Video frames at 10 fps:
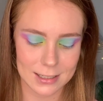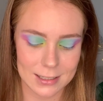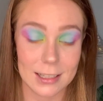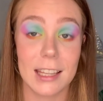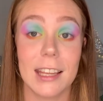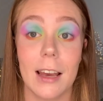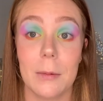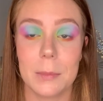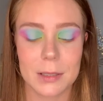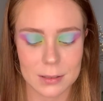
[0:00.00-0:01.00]

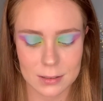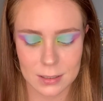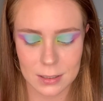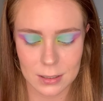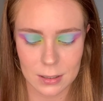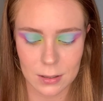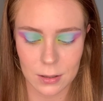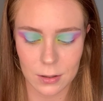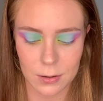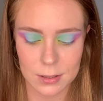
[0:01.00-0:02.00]
Yep.
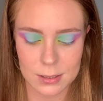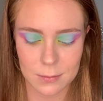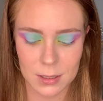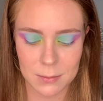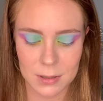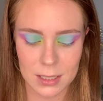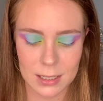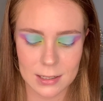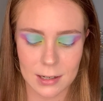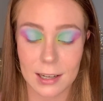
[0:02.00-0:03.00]
Losing my
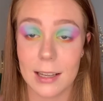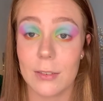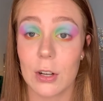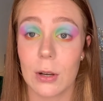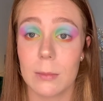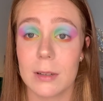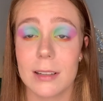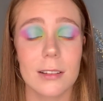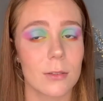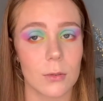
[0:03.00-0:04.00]
mind. I even opened it
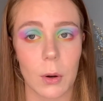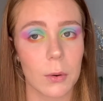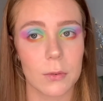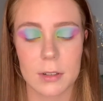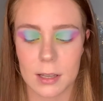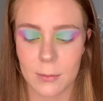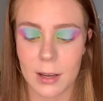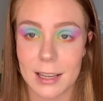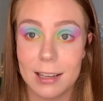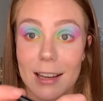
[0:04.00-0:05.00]
the wrong freaking
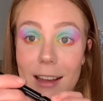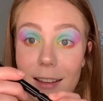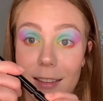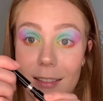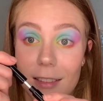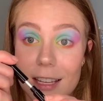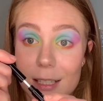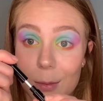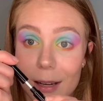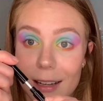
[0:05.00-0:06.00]
way. This
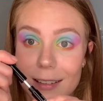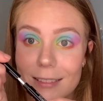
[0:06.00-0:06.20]
way.